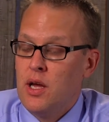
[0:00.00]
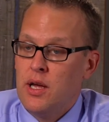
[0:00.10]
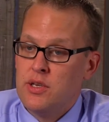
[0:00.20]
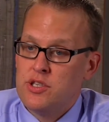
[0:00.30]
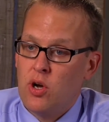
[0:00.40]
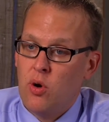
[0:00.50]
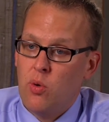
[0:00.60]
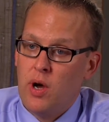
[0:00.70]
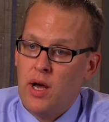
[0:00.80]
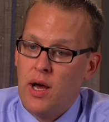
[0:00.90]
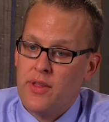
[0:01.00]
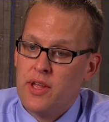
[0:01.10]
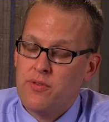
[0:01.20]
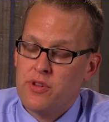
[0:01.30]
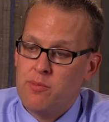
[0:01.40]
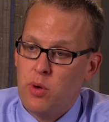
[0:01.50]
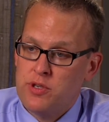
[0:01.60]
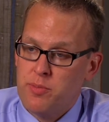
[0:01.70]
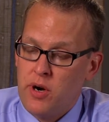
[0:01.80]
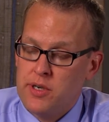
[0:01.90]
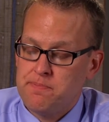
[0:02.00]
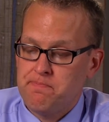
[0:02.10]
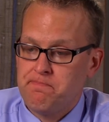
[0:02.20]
And so I think for the most part,